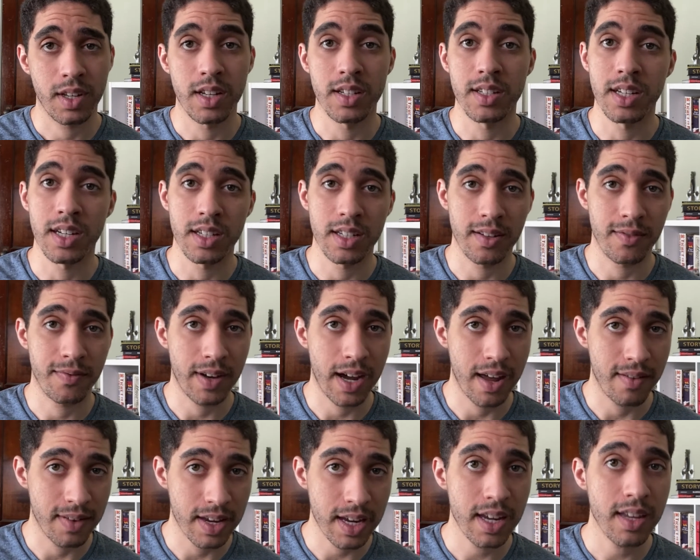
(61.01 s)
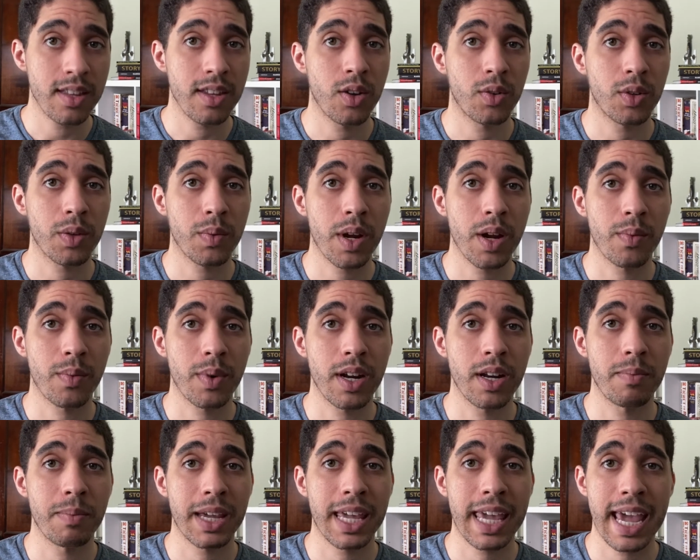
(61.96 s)
In DnD5e, the only way
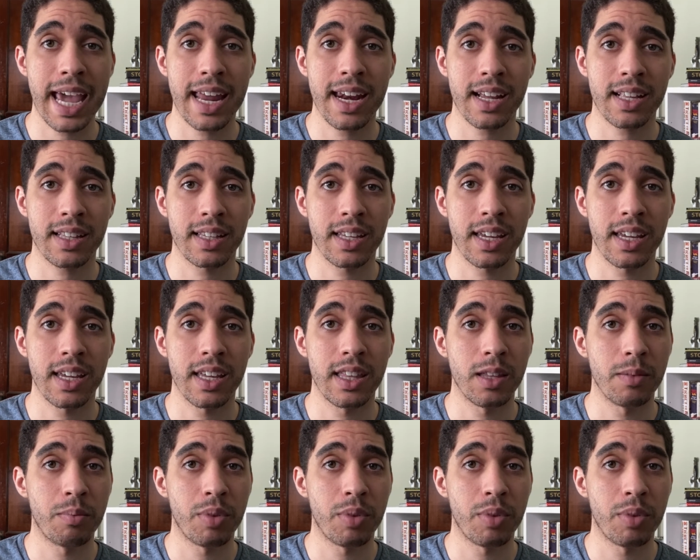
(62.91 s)
written mechanically in the